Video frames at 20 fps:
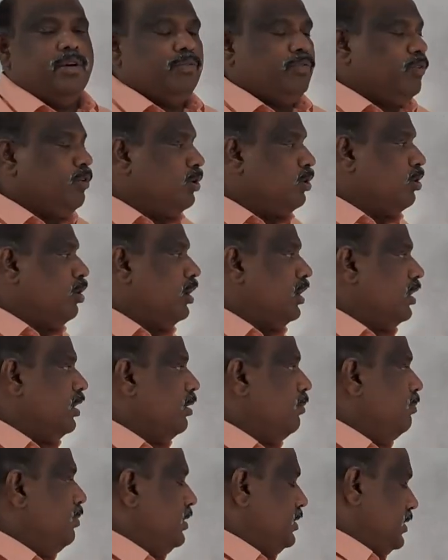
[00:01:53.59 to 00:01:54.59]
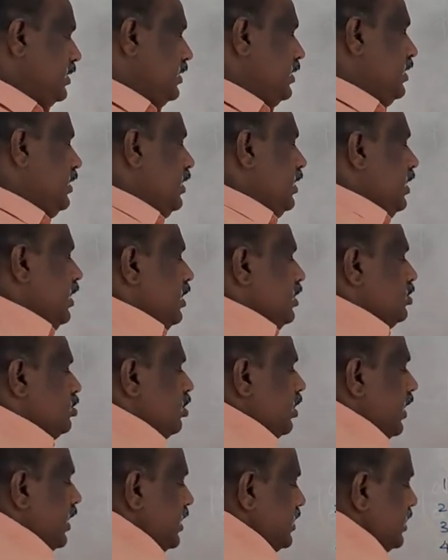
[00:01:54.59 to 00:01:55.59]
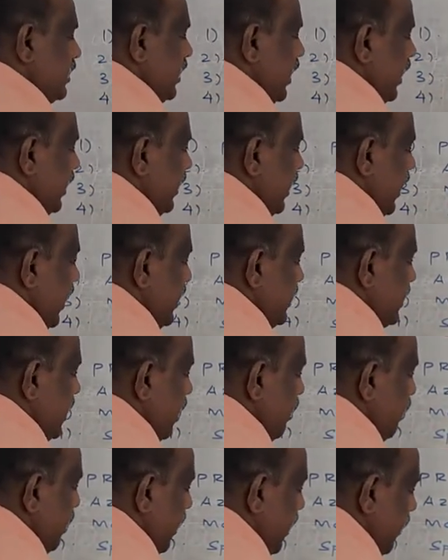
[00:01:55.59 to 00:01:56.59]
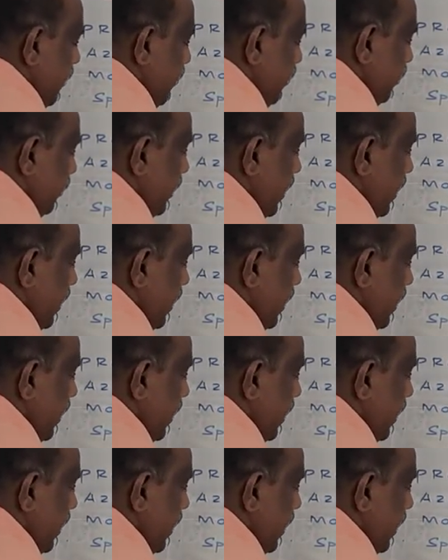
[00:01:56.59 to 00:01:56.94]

four quantum numbers. So let us take the example.